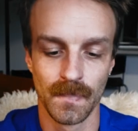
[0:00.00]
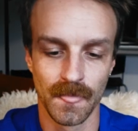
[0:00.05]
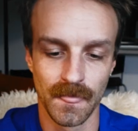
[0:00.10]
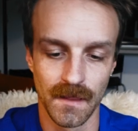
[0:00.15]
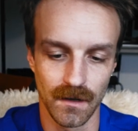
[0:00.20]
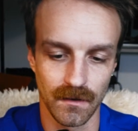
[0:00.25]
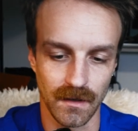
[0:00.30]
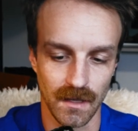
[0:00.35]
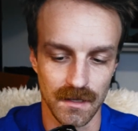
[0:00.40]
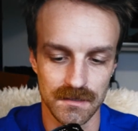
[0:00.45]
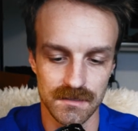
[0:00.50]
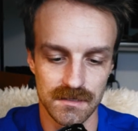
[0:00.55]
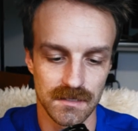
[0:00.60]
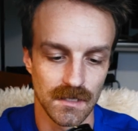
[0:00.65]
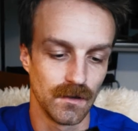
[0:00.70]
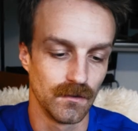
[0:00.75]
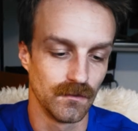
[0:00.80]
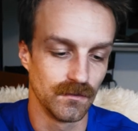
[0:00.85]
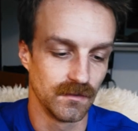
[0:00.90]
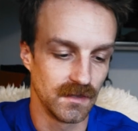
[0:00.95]
Okay,
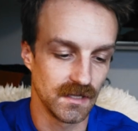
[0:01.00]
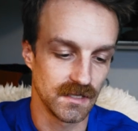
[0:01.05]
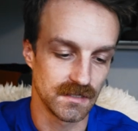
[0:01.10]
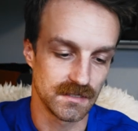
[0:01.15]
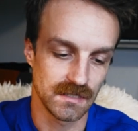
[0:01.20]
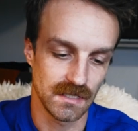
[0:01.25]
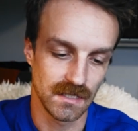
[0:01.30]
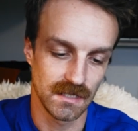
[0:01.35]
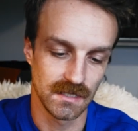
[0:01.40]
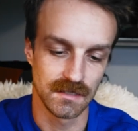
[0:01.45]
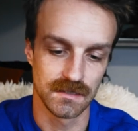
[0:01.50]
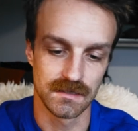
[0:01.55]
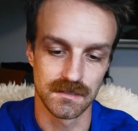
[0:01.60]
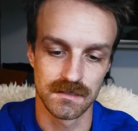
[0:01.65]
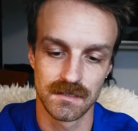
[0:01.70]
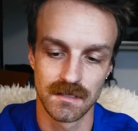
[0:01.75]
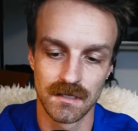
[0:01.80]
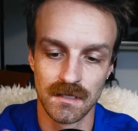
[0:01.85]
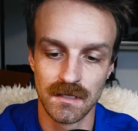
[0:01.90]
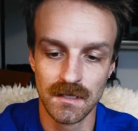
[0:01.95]
so this
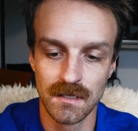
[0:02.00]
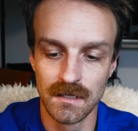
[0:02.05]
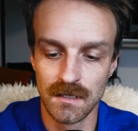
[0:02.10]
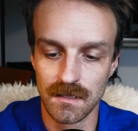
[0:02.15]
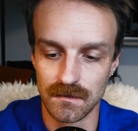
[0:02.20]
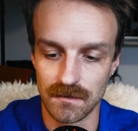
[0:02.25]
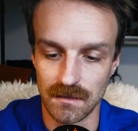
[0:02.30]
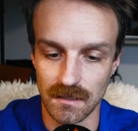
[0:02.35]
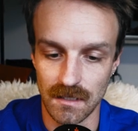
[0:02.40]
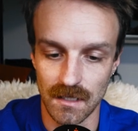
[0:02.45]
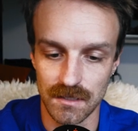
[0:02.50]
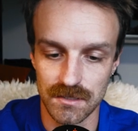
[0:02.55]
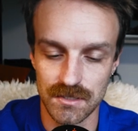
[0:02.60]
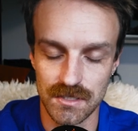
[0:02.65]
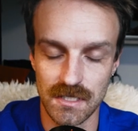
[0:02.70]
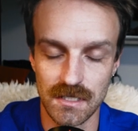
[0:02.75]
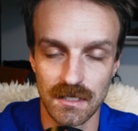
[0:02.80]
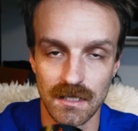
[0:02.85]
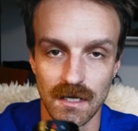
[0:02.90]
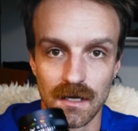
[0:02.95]
is the
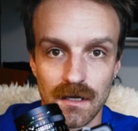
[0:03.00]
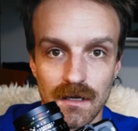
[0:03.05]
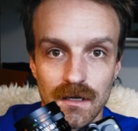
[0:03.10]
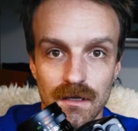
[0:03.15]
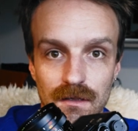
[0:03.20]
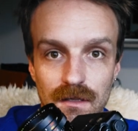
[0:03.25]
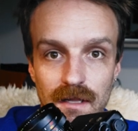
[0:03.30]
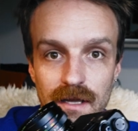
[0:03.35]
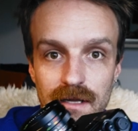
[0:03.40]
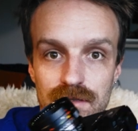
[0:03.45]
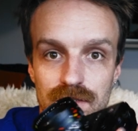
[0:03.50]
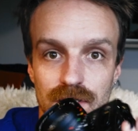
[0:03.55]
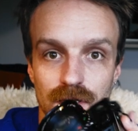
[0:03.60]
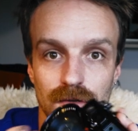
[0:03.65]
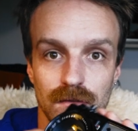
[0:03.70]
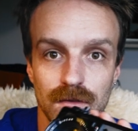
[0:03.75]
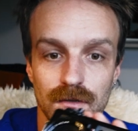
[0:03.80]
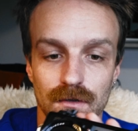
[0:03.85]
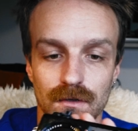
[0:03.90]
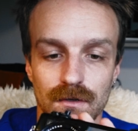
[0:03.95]
Yashika
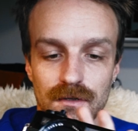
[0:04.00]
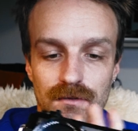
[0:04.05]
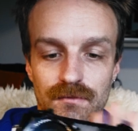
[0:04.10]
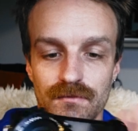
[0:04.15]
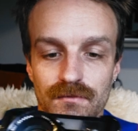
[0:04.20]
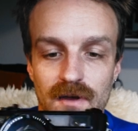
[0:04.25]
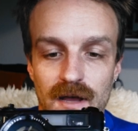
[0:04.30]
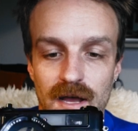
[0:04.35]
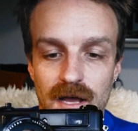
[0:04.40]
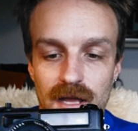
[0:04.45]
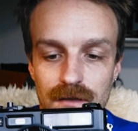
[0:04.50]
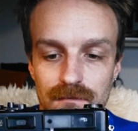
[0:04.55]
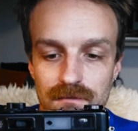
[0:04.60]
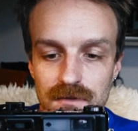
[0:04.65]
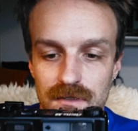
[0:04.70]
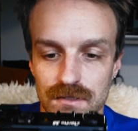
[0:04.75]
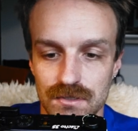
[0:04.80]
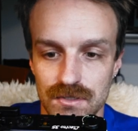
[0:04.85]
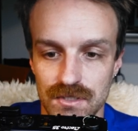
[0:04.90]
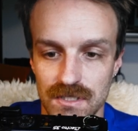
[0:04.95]
Electro 35
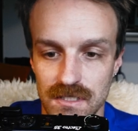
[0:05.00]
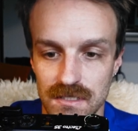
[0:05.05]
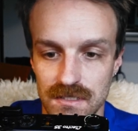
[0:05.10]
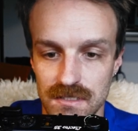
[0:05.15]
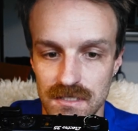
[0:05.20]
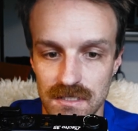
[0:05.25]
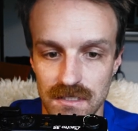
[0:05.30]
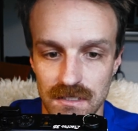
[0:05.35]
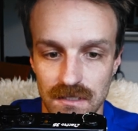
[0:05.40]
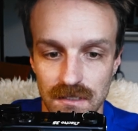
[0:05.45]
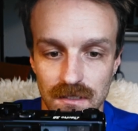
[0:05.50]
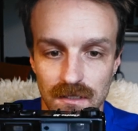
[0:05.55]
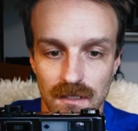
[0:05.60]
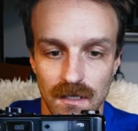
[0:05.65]
GT.